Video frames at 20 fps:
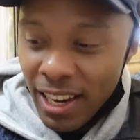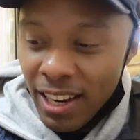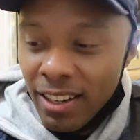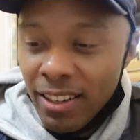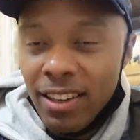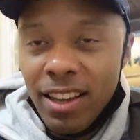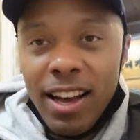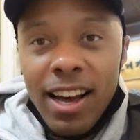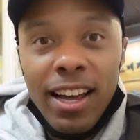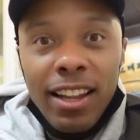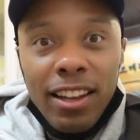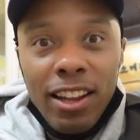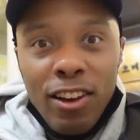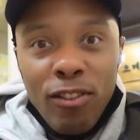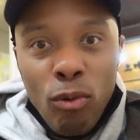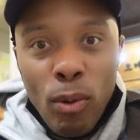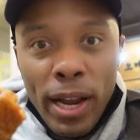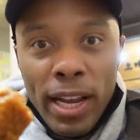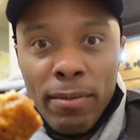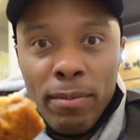And I
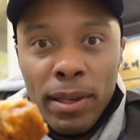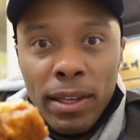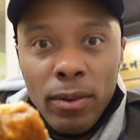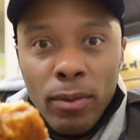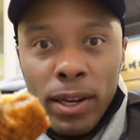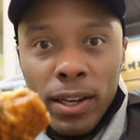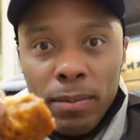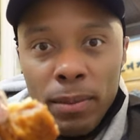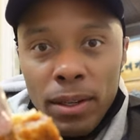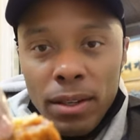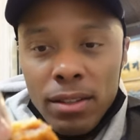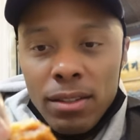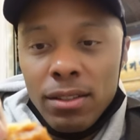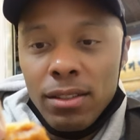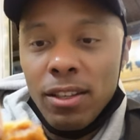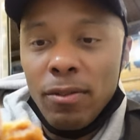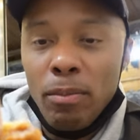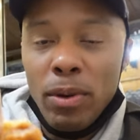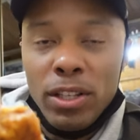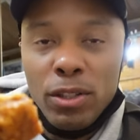love white meat. White meat is
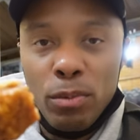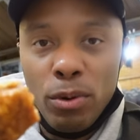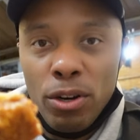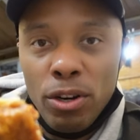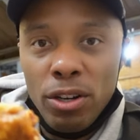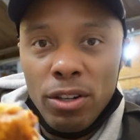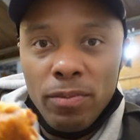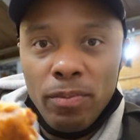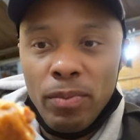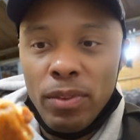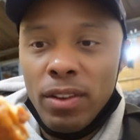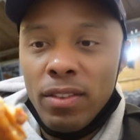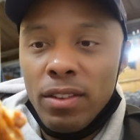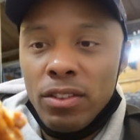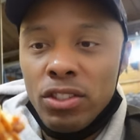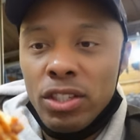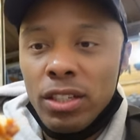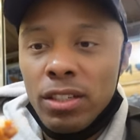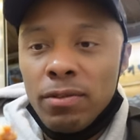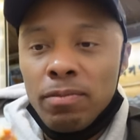the best part of the
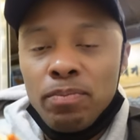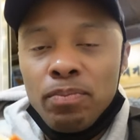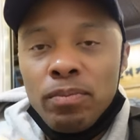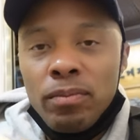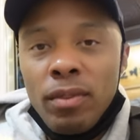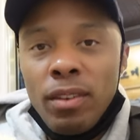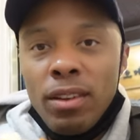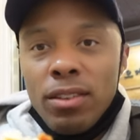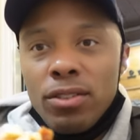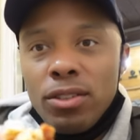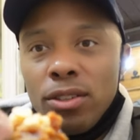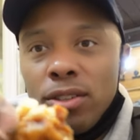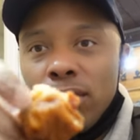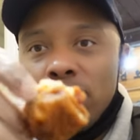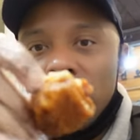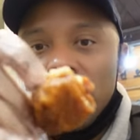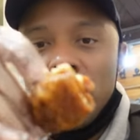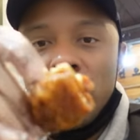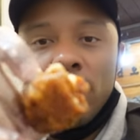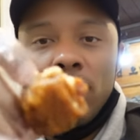chicken. So
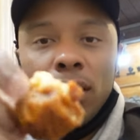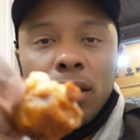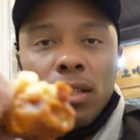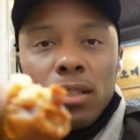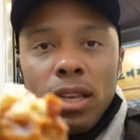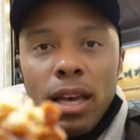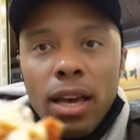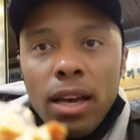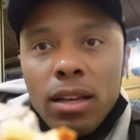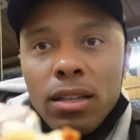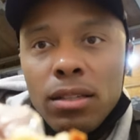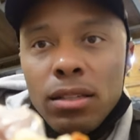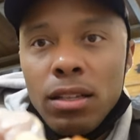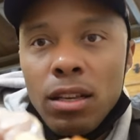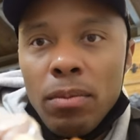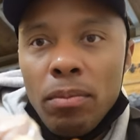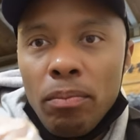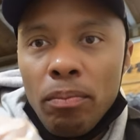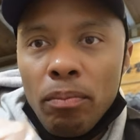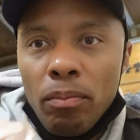this has
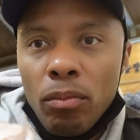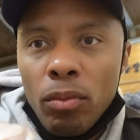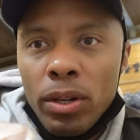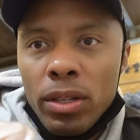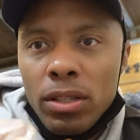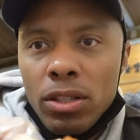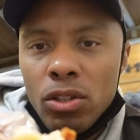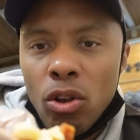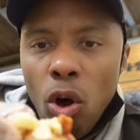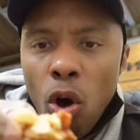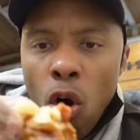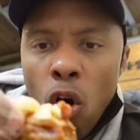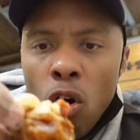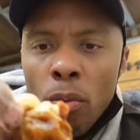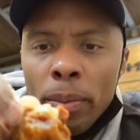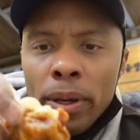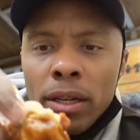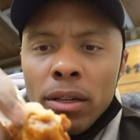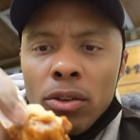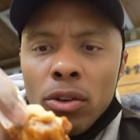some, what is this,
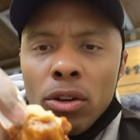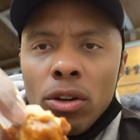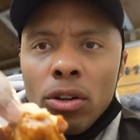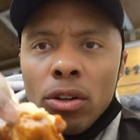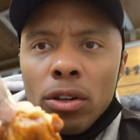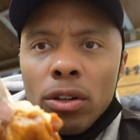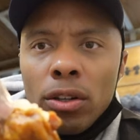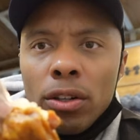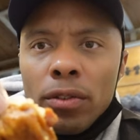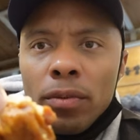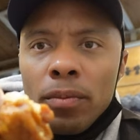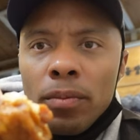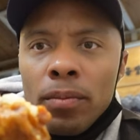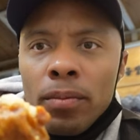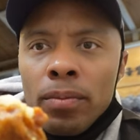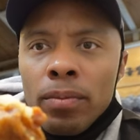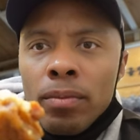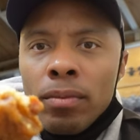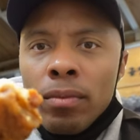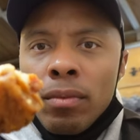almond or?
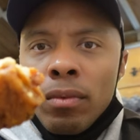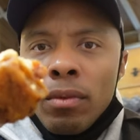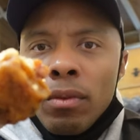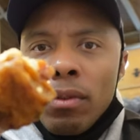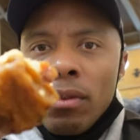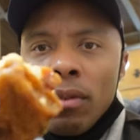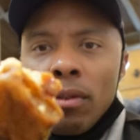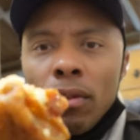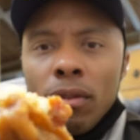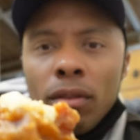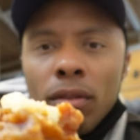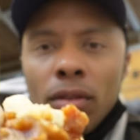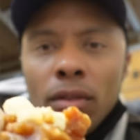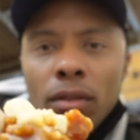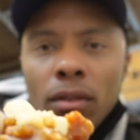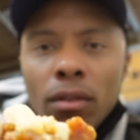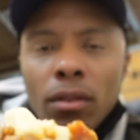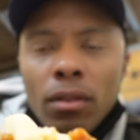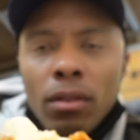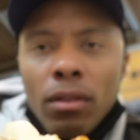That's
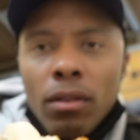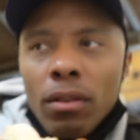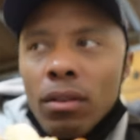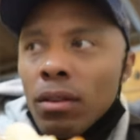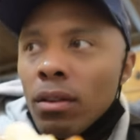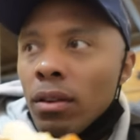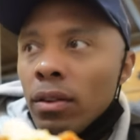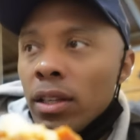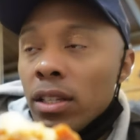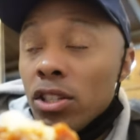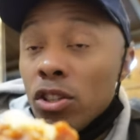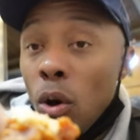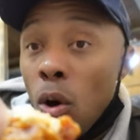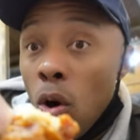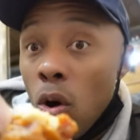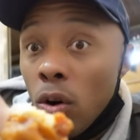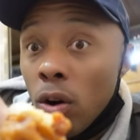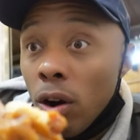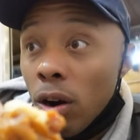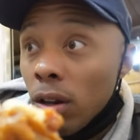garlic. This is
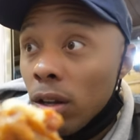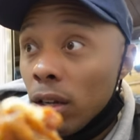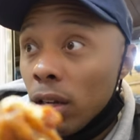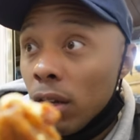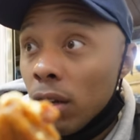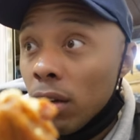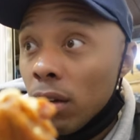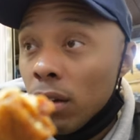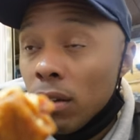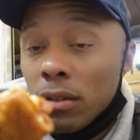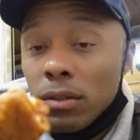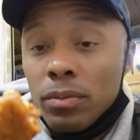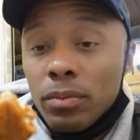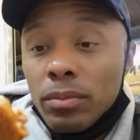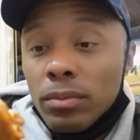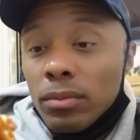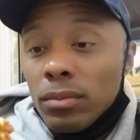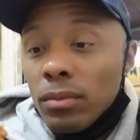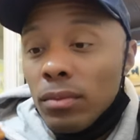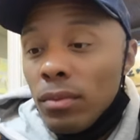all garlic?
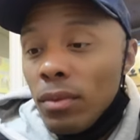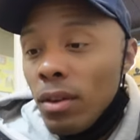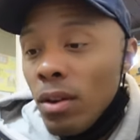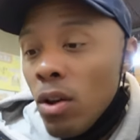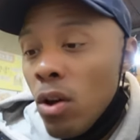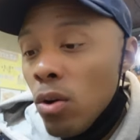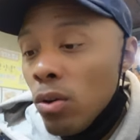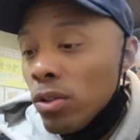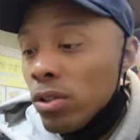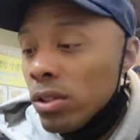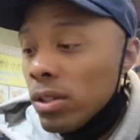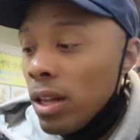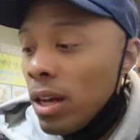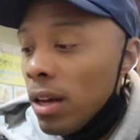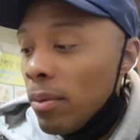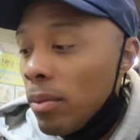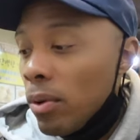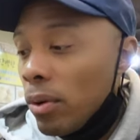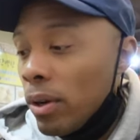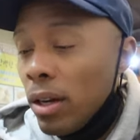Garlic. Oh,
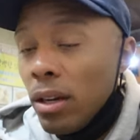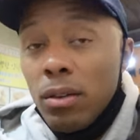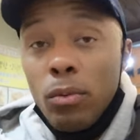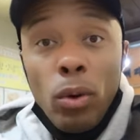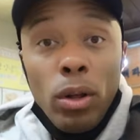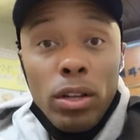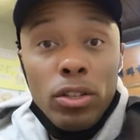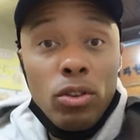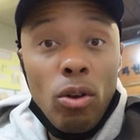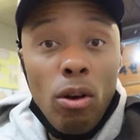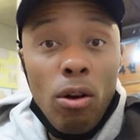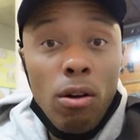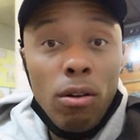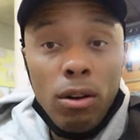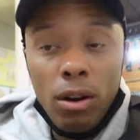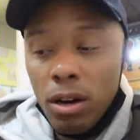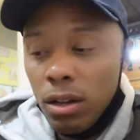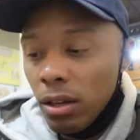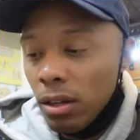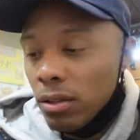snap. Okay, well, it's all
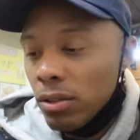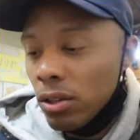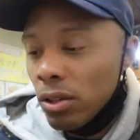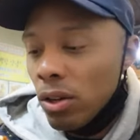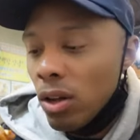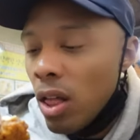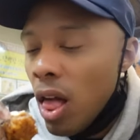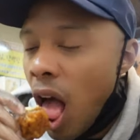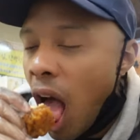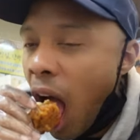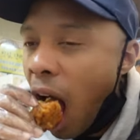garlic, so.